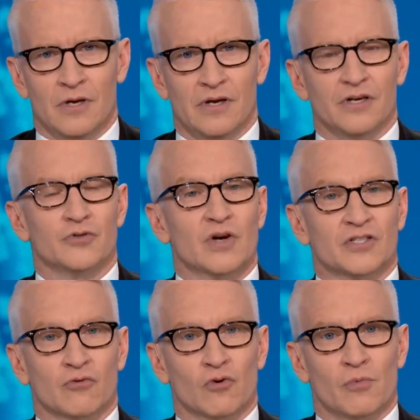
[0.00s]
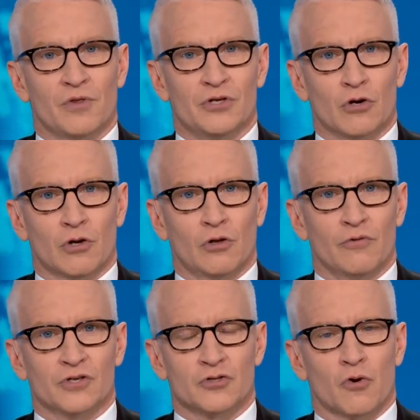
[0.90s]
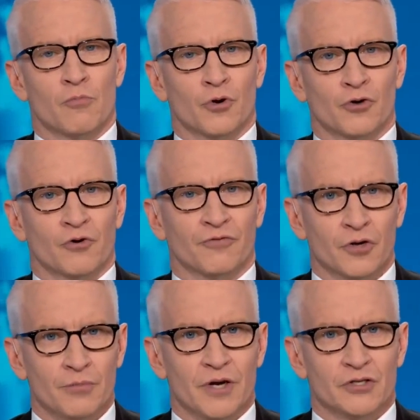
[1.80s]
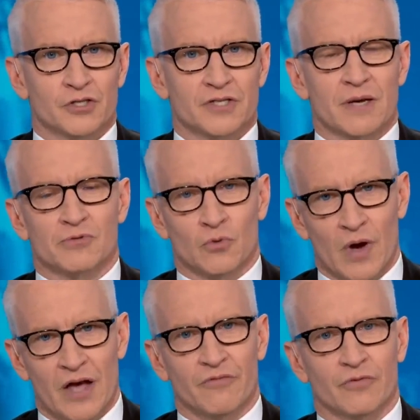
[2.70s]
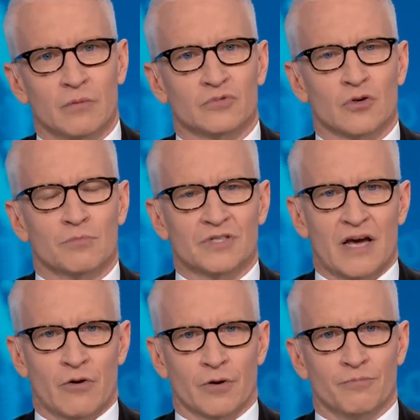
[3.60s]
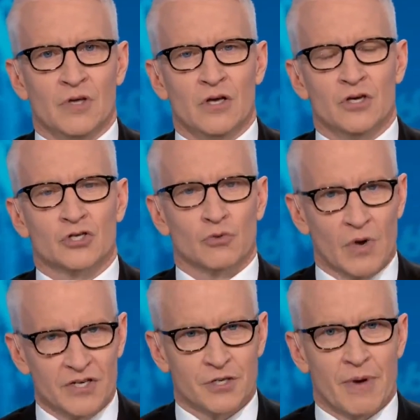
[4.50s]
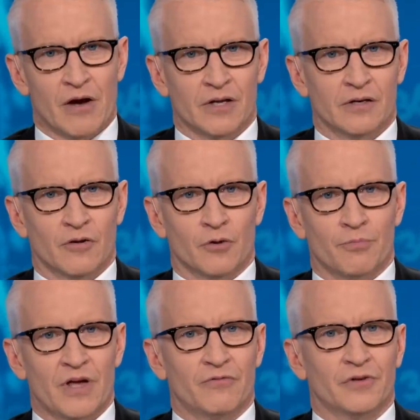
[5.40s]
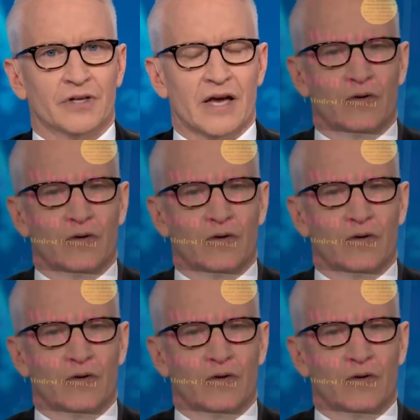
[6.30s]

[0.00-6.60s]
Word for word: in a dressing room at the New York clothing store Bergdorf Goodman, just steps away from Trump Tower. She writes about it and other painful